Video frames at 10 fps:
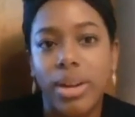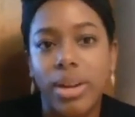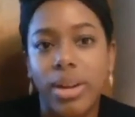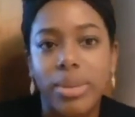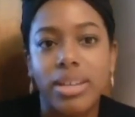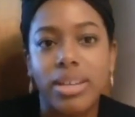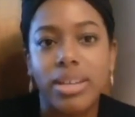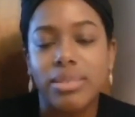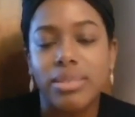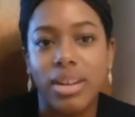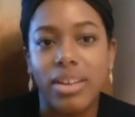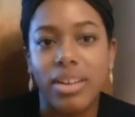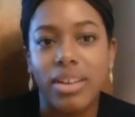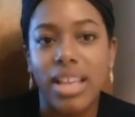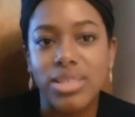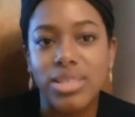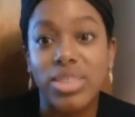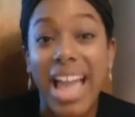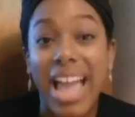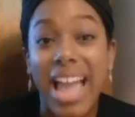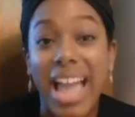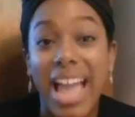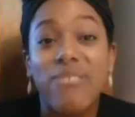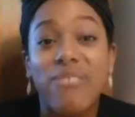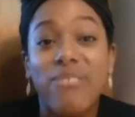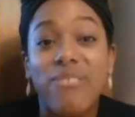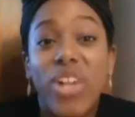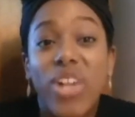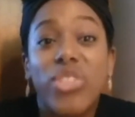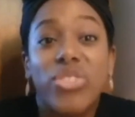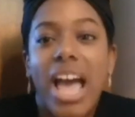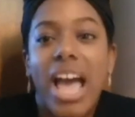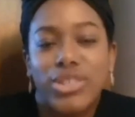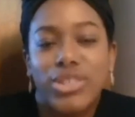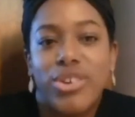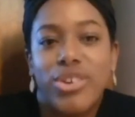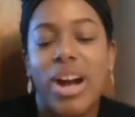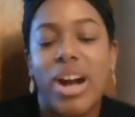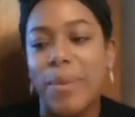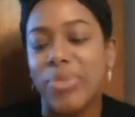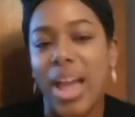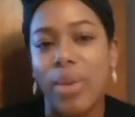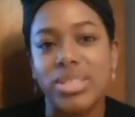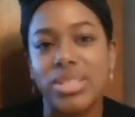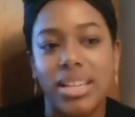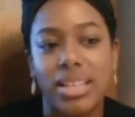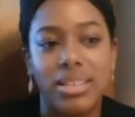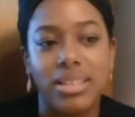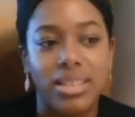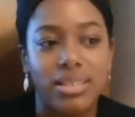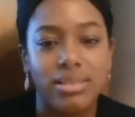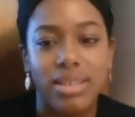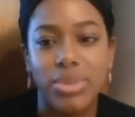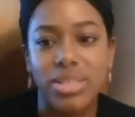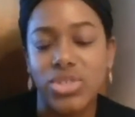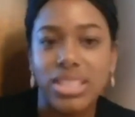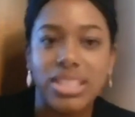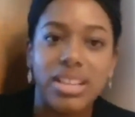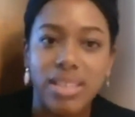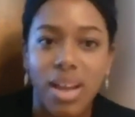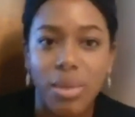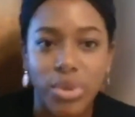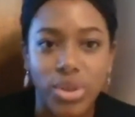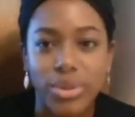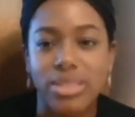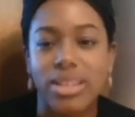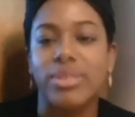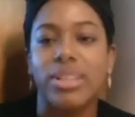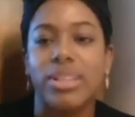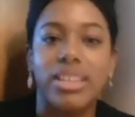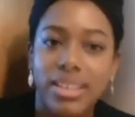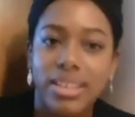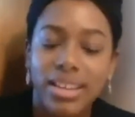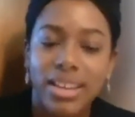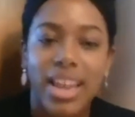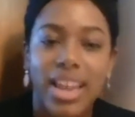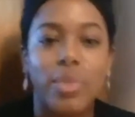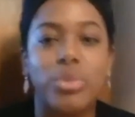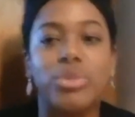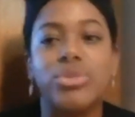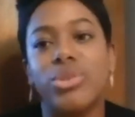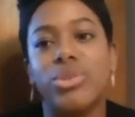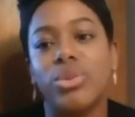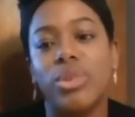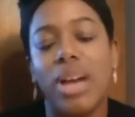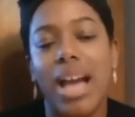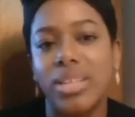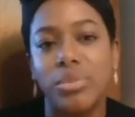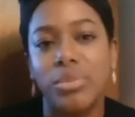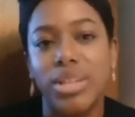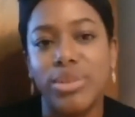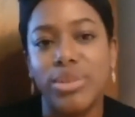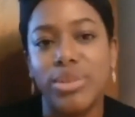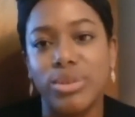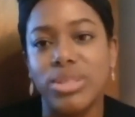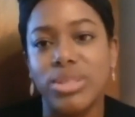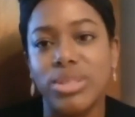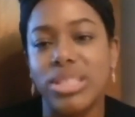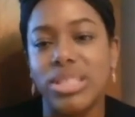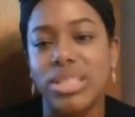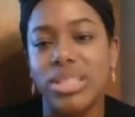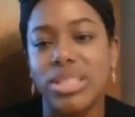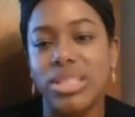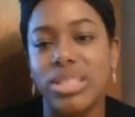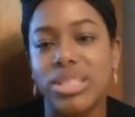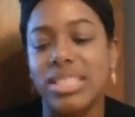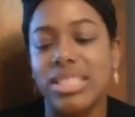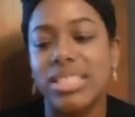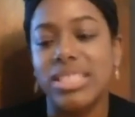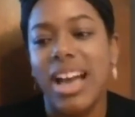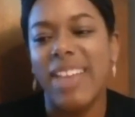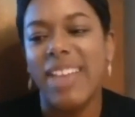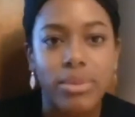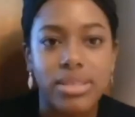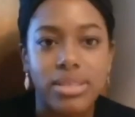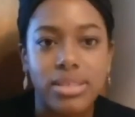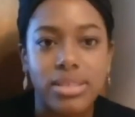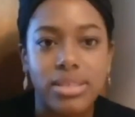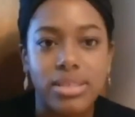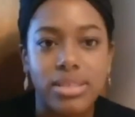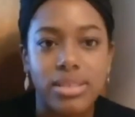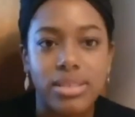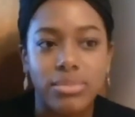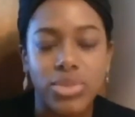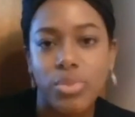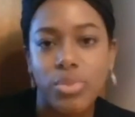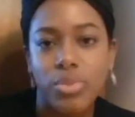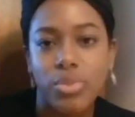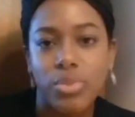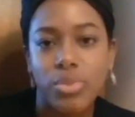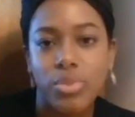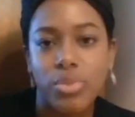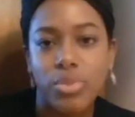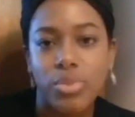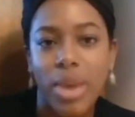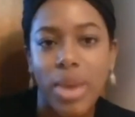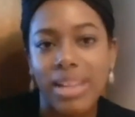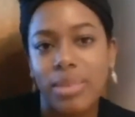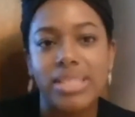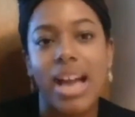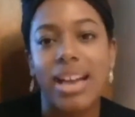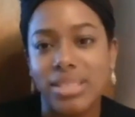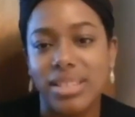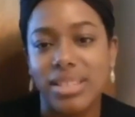where are we gonna put her? And I felt that, I was getting, I was just in the ensemble. I was never like able to have any meaty roles, and I felt like I was just biding my time until I graduated.